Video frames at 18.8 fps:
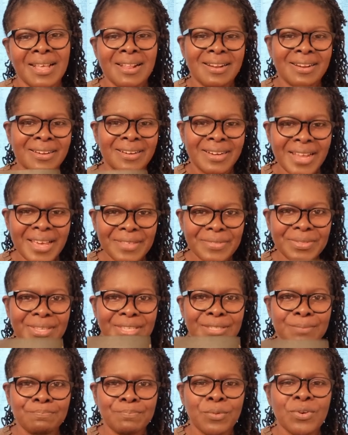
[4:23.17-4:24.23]
Let
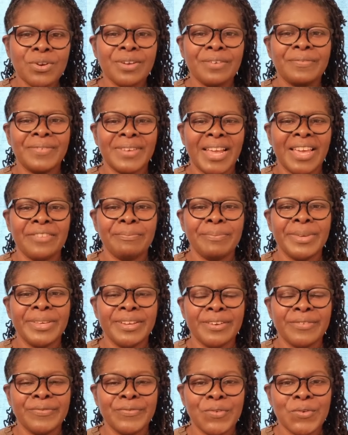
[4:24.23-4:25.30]
this book of life be
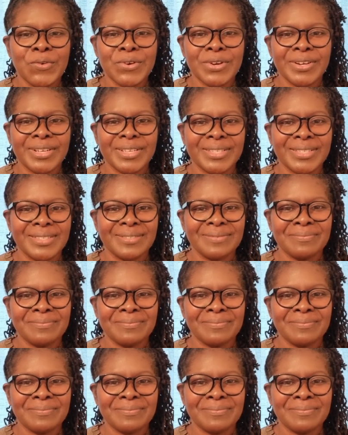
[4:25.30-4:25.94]
your focus,